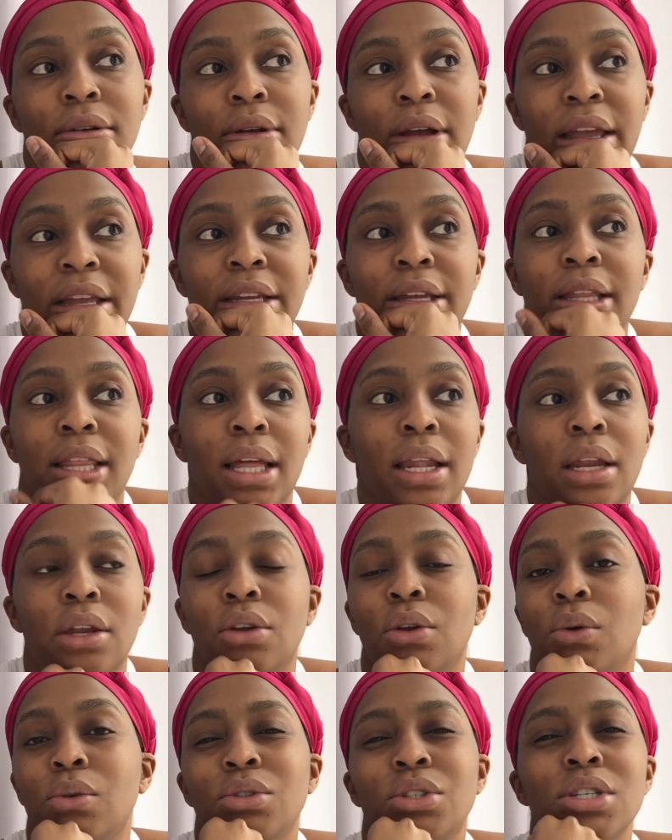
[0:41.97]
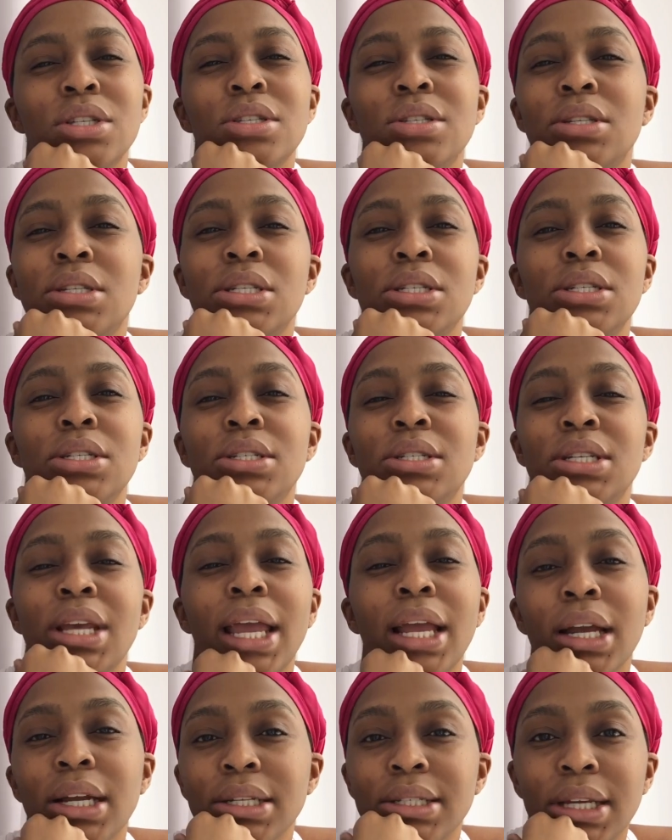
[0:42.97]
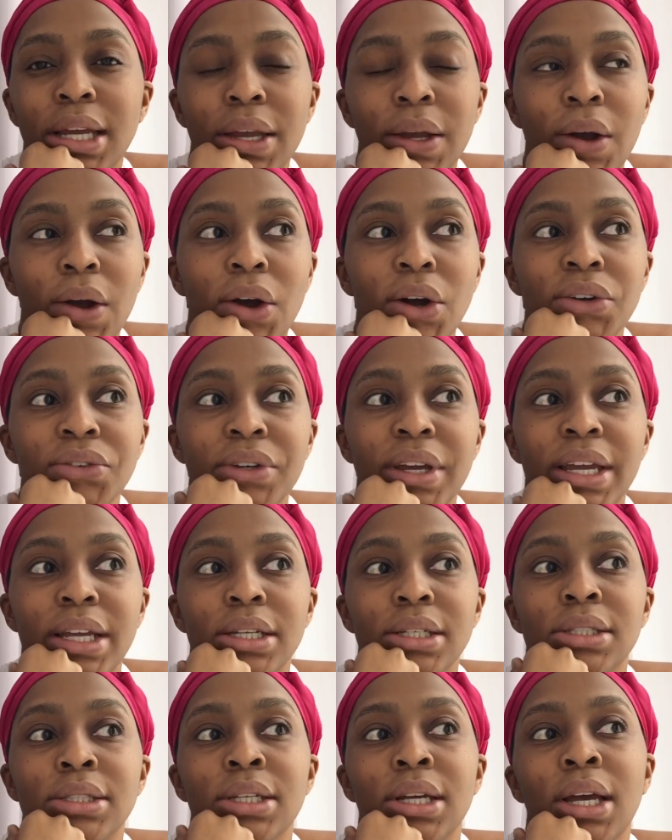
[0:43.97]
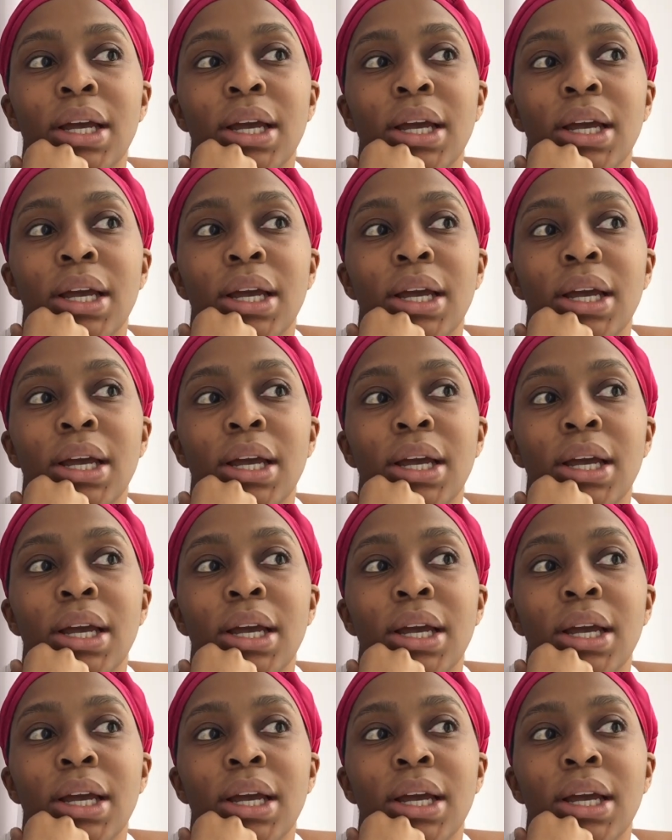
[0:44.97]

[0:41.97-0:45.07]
idea that you know, just take a day off and